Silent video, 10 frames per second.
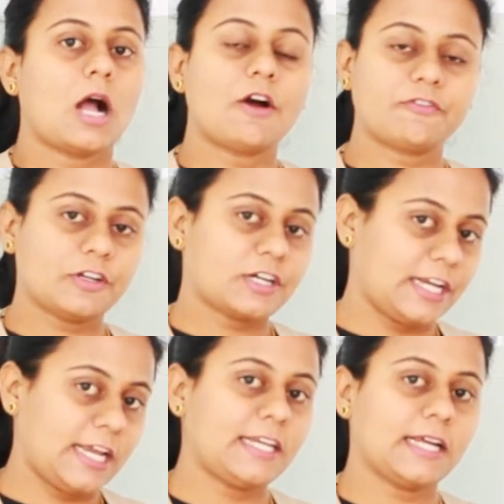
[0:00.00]
After
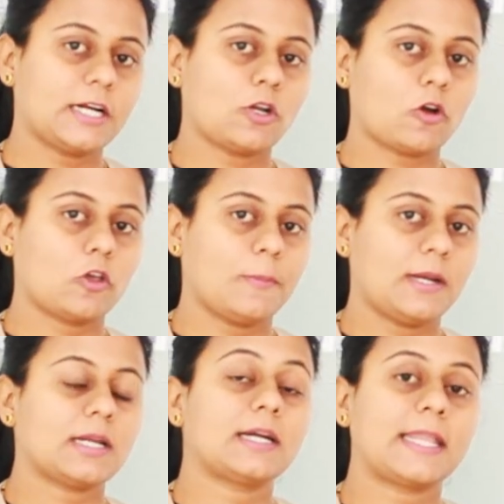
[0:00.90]
creating a
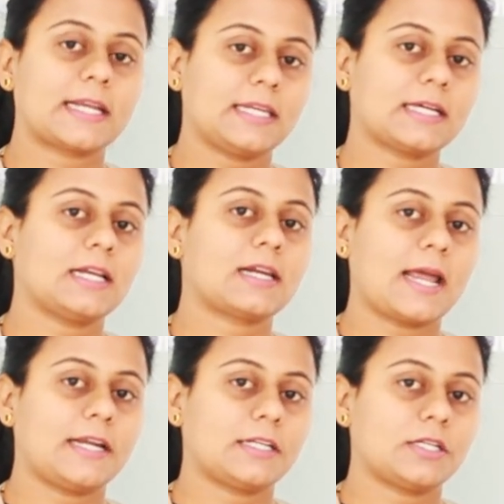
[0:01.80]
document, a
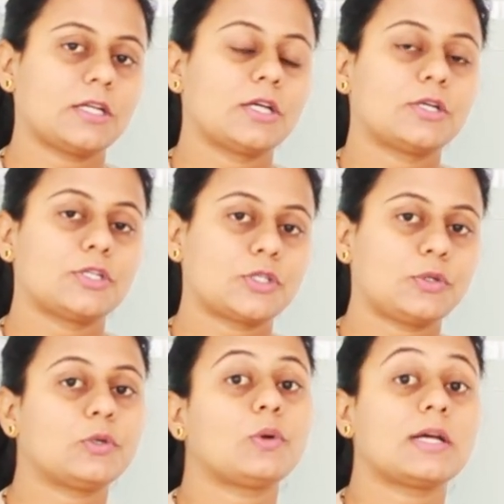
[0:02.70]
technical writer
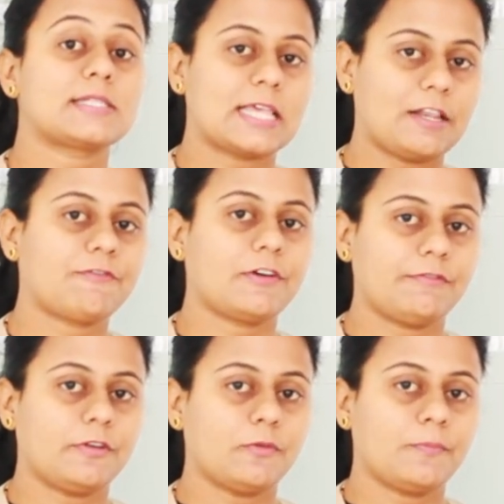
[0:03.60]
should do a
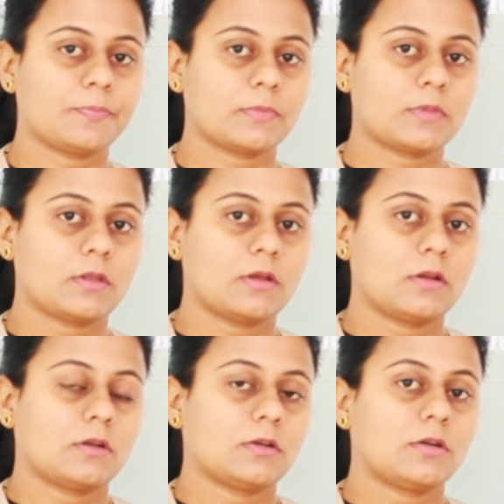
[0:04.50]
self review
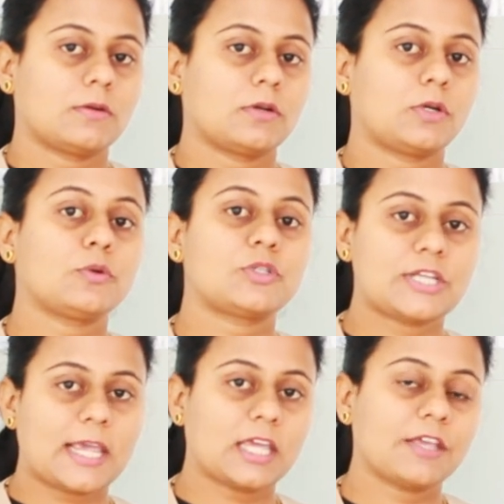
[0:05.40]
to
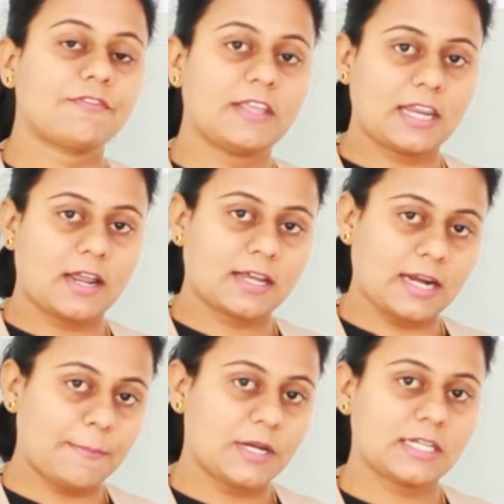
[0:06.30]
check if
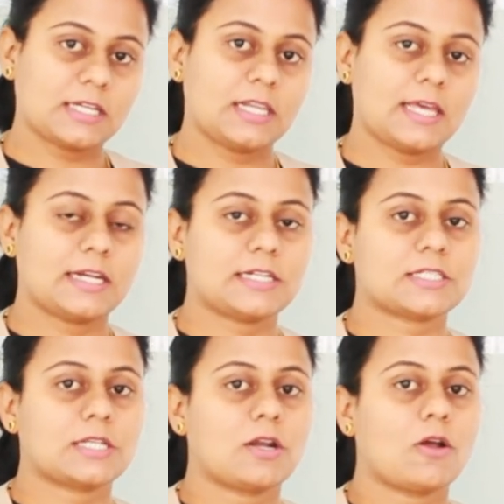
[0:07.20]
there are any
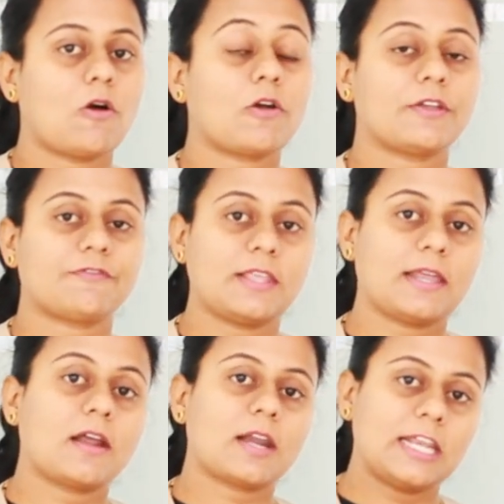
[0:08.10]
grammatical error
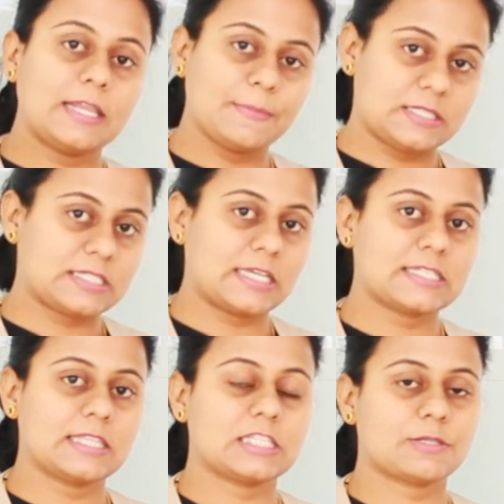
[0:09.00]
or if there
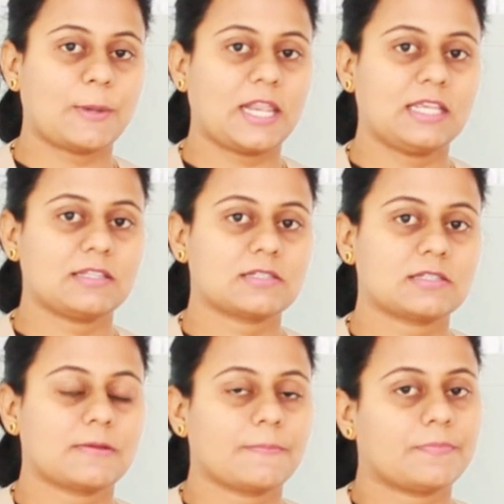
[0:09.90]
are any
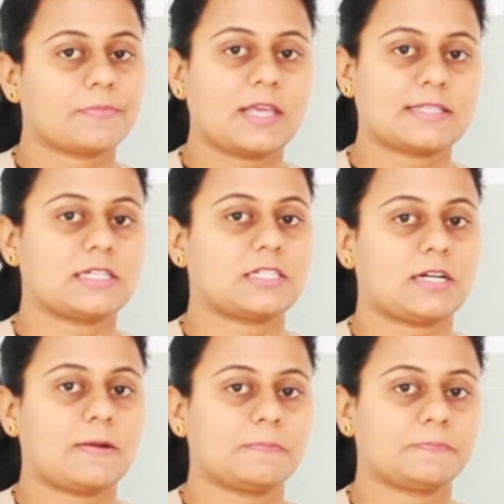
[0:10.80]
mistakes in the
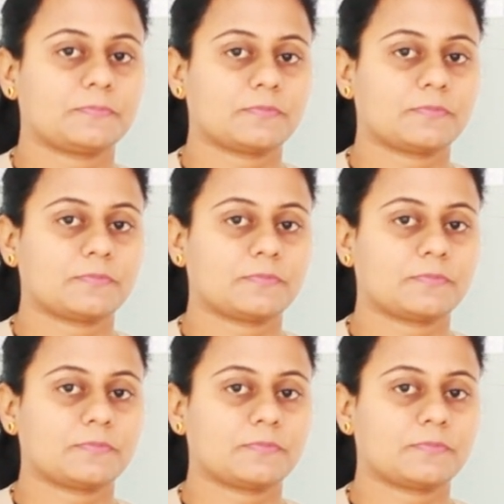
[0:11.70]
spellings.